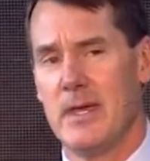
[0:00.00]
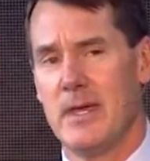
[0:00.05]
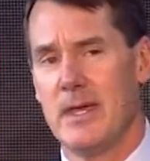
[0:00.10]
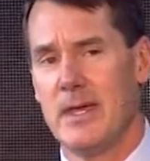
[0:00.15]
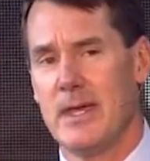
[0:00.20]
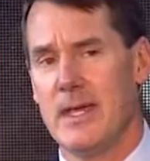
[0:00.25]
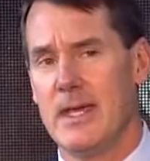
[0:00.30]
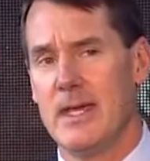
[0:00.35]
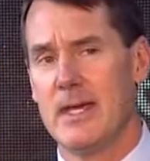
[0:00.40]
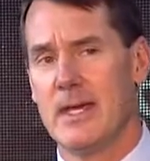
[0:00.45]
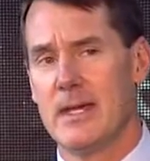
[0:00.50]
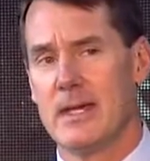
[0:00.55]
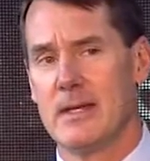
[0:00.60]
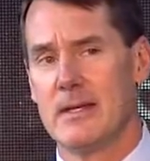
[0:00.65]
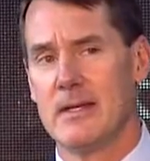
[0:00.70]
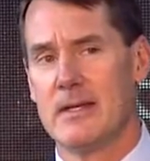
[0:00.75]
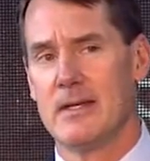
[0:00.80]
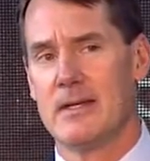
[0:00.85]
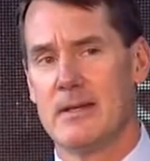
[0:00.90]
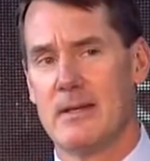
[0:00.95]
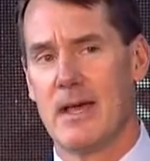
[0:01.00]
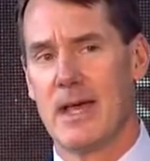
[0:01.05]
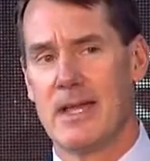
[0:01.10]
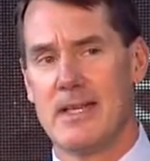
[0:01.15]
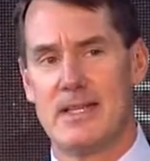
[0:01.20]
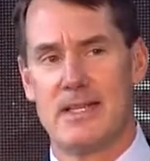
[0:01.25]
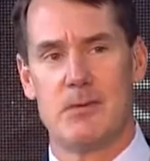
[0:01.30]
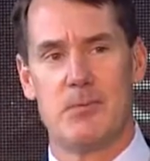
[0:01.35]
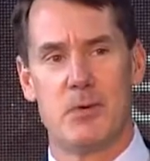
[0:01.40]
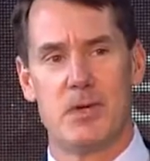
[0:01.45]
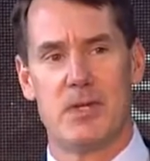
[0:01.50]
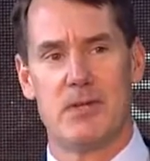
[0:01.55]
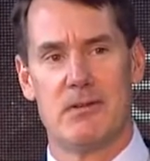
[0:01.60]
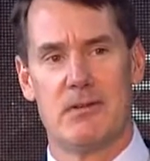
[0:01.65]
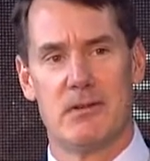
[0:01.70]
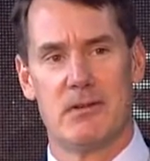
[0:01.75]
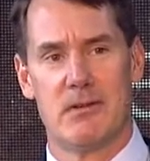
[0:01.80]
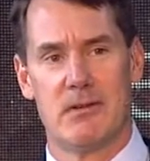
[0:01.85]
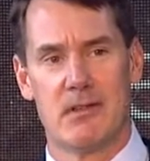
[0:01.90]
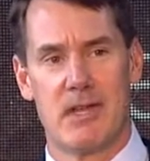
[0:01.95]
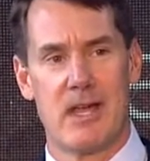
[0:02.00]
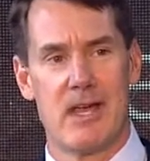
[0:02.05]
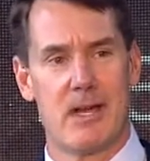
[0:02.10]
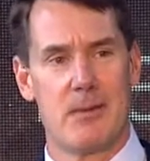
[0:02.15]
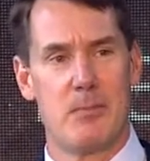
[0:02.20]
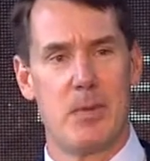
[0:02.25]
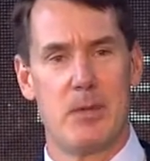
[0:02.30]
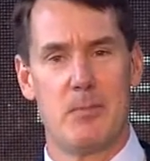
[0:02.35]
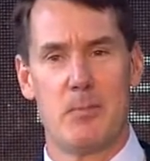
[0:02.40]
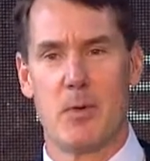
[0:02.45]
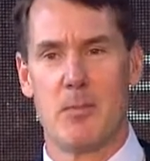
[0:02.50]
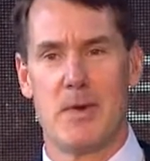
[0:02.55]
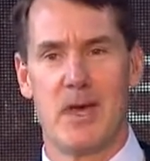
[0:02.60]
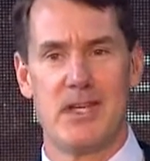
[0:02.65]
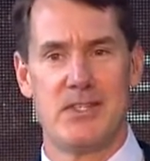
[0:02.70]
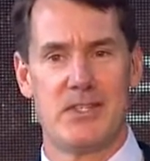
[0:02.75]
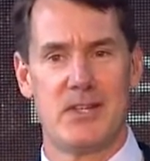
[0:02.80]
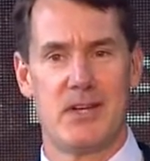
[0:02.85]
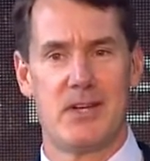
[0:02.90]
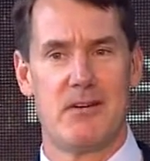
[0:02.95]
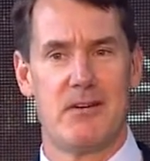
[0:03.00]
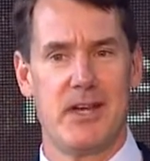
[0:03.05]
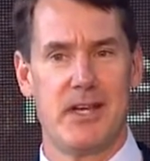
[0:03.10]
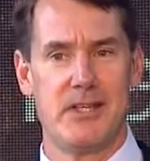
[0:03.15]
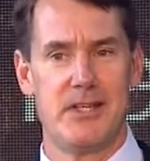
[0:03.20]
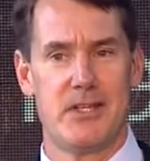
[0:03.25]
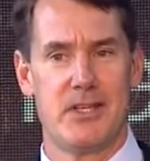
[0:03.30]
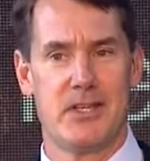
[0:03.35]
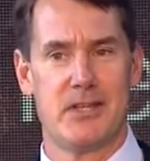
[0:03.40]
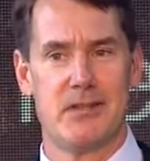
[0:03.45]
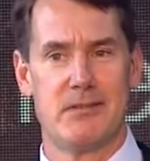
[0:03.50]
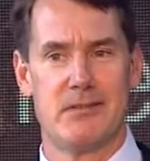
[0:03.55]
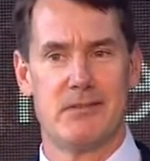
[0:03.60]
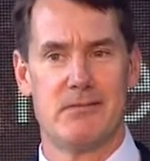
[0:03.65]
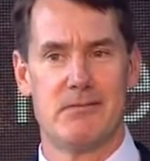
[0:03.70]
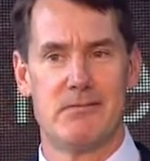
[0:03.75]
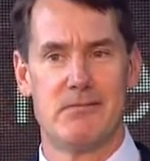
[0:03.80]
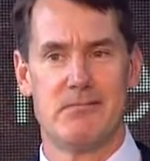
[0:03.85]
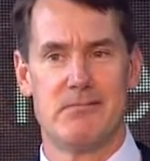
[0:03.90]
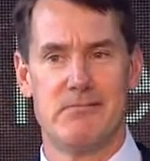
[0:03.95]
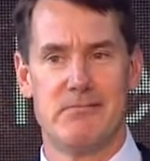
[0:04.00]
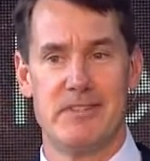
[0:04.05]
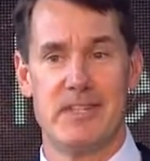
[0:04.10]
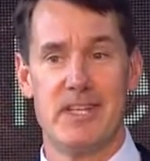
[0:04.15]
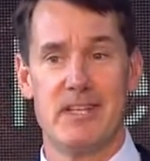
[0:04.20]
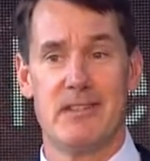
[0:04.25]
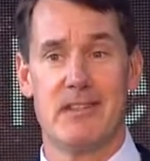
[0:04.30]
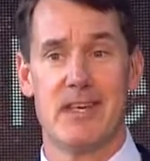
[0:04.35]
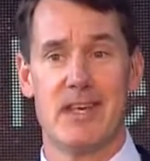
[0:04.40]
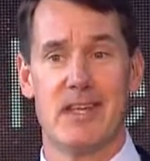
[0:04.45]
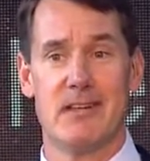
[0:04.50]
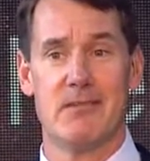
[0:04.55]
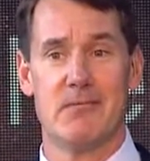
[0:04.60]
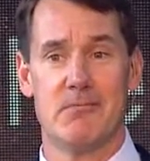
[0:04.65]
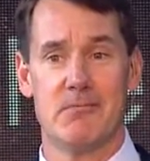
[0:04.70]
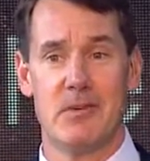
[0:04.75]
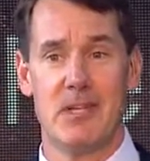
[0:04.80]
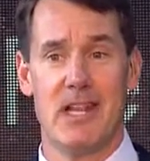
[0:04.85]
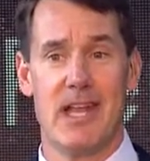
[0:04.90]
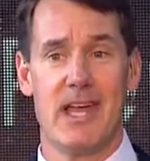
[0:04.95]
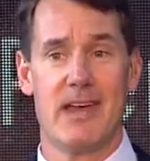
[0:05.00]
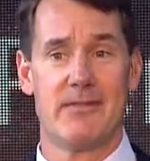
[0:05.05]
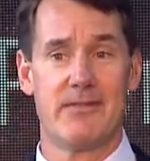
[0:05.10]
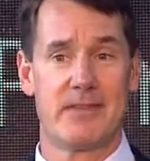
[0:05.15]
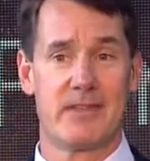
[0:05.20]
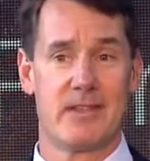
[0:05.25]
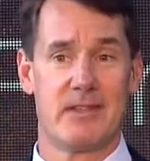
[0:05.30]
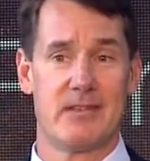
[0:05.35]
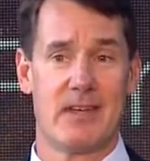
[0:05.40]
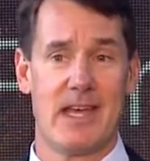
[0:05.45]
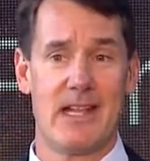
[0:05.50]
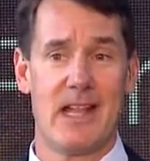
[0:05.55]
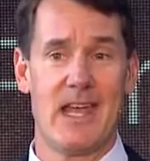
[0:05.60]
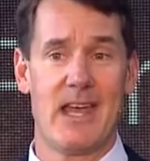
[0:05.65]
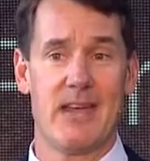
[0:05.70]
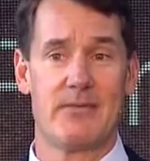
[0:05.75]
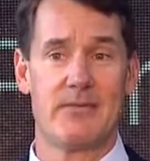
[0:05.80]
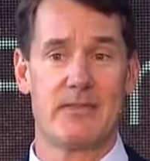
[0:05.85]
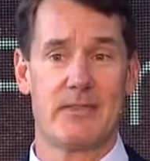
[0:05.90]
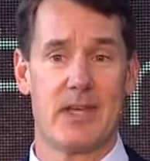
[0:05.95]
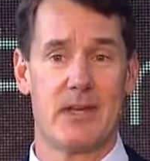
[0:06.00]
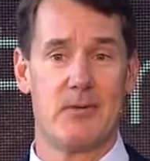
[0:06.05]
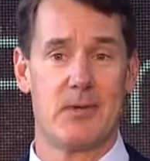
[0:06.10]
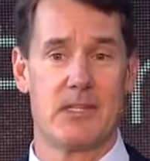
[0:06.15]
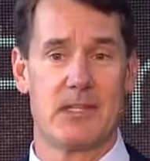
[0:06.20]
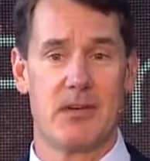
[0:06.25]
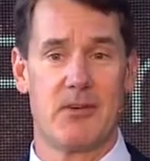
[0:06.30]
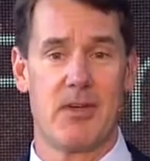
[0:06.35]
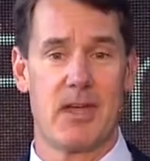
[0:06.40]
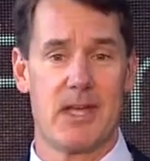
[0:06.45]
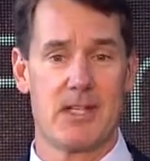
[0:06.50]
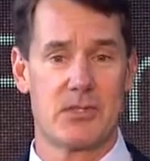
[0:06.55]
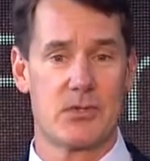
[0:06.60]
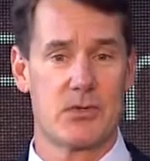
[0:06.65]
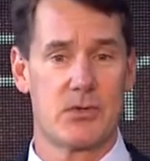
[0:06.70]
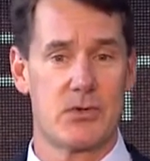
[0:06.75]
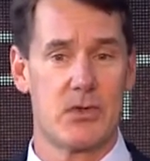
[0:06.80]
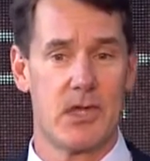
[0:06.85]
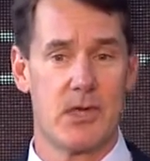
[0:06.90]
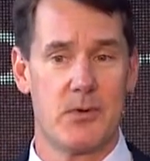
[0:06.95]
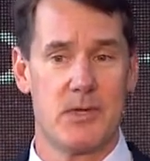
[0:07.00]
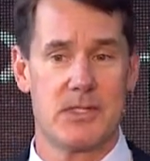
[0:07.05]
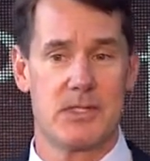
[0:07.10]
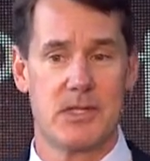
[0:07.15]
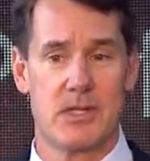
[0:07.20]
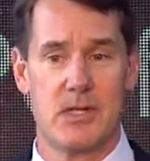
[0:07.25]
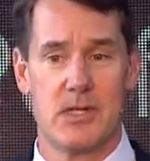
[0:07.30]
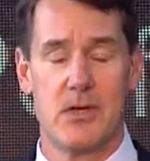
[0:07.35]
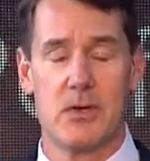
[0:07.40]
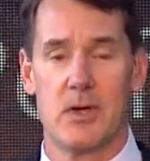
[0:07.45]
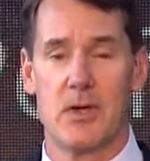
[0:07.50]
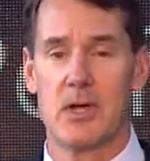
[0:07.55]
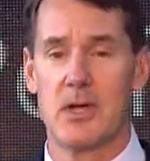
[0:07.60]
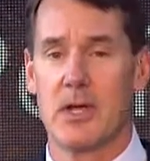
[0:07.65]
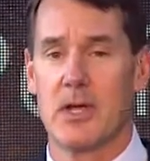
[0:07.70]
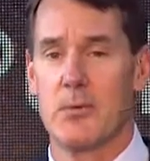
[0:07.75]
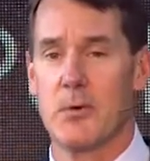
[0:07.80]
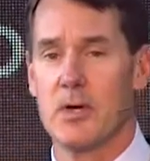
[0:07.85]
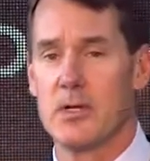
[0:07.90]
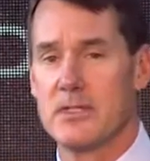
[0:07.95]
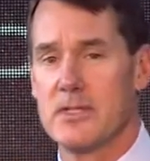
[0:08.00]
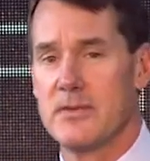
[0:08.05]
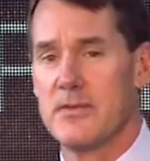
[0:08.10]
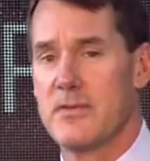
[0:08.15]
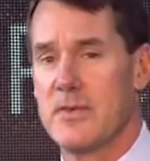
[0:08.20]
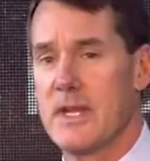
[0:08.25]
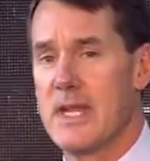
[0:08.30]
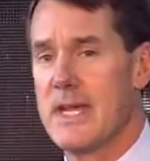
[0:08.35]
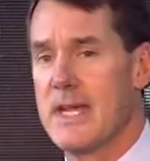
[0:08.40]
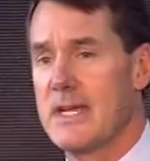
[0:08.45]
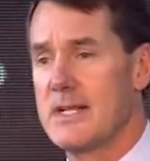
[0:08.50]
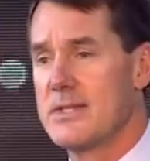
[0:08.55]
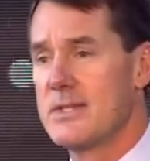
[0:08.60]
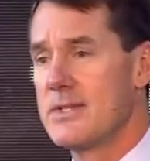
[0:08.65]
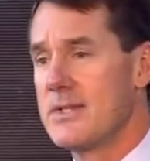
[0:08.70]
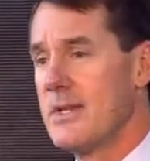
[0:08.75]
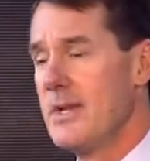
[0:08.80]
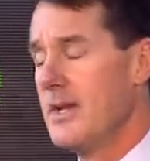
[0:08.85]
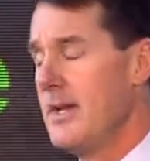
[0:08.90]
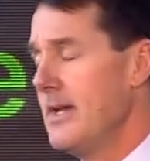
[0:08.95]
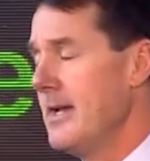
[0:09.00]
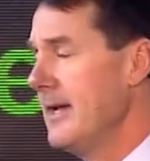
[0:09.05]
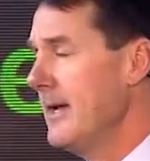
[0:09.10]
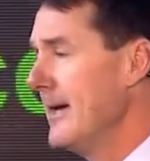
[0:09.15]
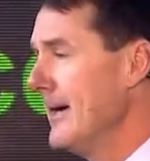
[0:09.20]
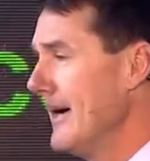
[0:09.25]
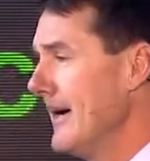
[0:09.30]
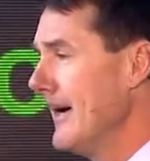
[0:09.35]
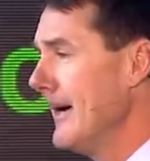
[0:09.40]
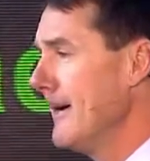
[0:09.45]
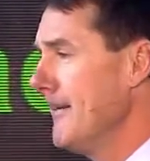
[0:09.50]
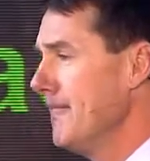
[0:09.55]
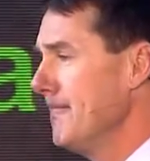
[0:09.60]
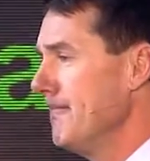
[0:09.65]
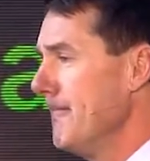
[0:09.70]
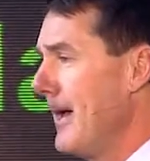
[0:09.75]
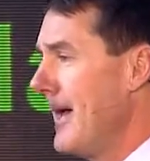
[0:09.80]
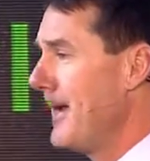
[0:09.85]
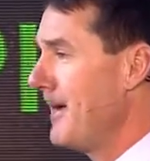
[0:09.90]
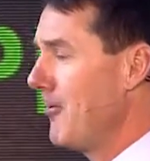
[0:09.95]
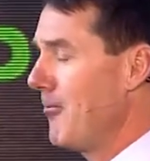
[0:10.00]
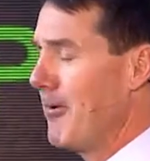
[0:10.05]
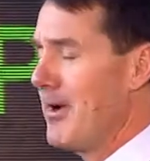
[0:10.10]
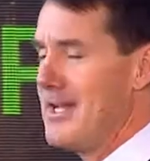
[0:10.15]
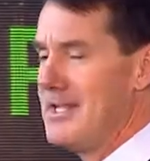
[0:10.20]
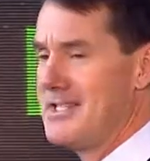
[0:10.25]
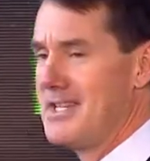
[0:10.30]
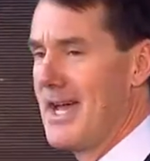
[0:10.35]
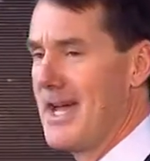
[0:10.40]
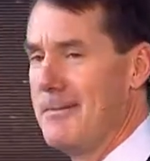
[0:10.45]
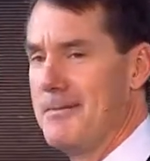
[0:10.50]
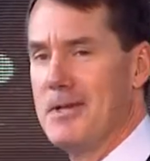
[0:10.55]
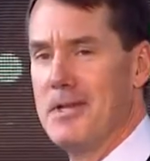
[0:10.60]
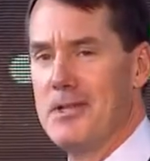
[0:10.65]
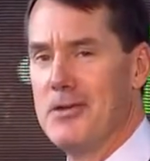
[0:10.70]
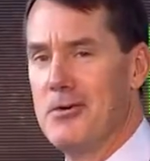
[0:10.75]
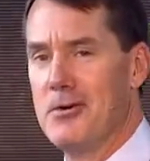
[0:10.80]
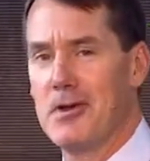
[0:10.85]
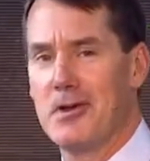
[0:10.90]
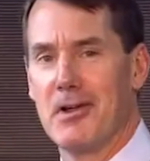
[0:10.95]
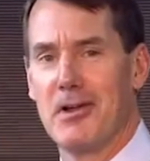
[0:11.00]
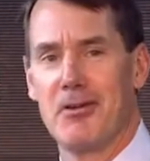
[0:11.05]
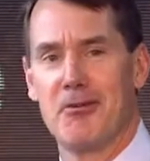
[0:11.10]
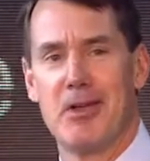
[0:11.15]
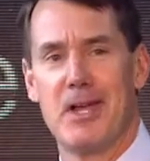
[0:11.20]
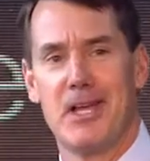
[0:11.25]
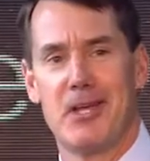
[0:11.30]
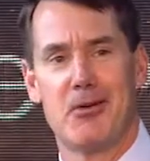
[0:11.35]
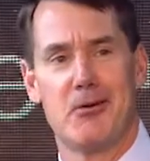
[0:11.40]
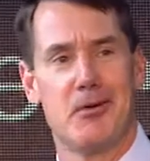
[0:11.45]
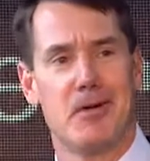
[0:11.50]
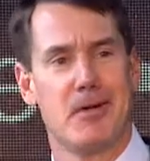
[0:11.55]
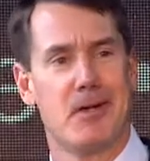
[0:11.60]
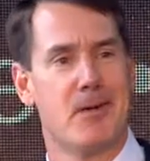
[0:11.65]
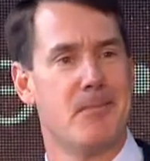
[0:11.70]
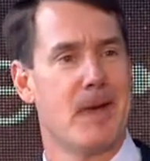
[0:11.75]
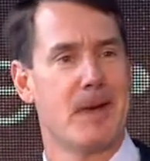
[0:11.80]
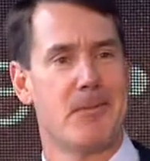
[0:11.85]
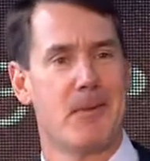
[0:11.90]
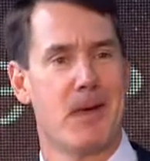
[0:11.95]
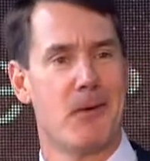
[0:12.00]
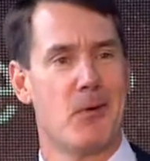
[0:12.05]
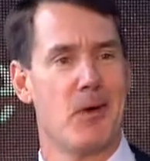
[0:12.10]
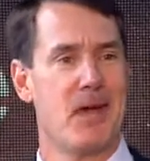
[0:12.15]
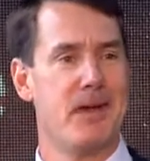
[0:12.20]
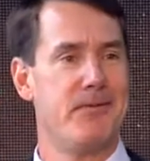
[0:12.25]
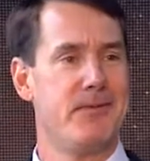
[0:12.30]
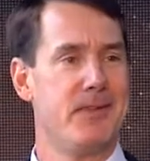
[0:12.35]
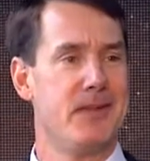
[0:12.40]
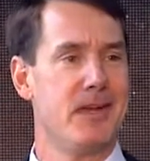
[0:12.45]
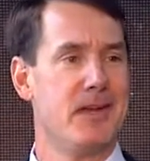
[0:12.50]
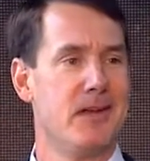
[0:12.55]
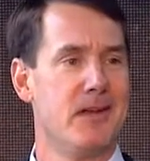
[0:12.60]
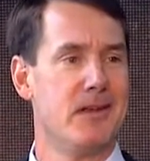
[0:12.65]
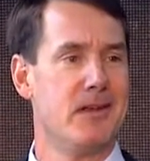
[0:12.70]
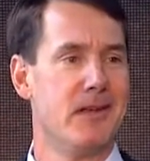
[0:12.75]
And I did what a lot of people my generation did then. I left. I went to grad school. I went to New York. I worked in finance. I had a great time in New York, a great career. I met my wife there,